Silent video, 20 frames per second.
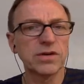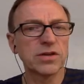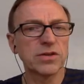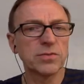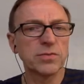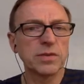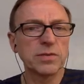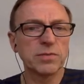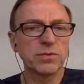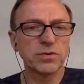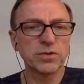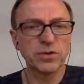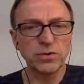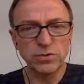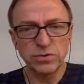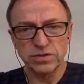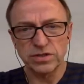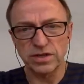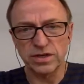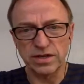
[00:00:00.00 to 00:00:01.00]
Other people
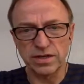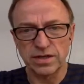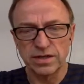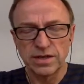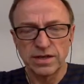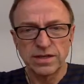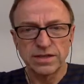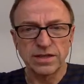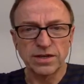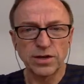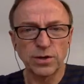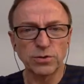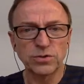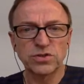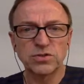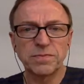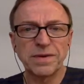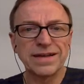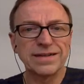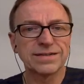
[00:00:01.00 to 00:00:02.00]
use the node
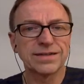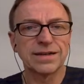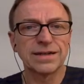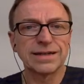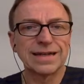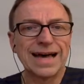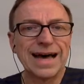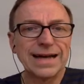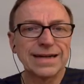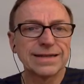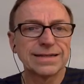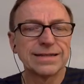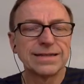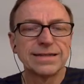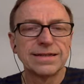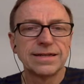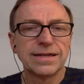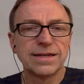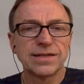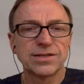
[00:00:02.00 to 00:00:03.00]
space a lot,
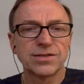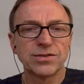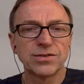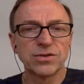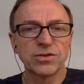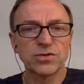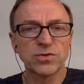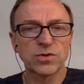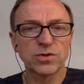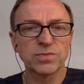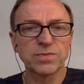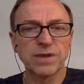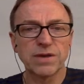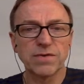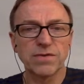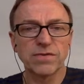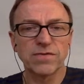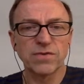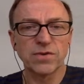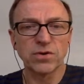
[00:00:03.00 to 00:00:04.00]
and so theirs works
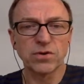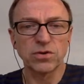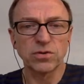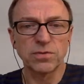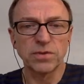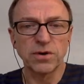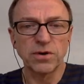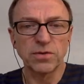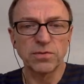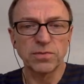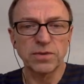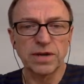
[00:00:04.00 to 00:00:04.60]
better in vertical mode.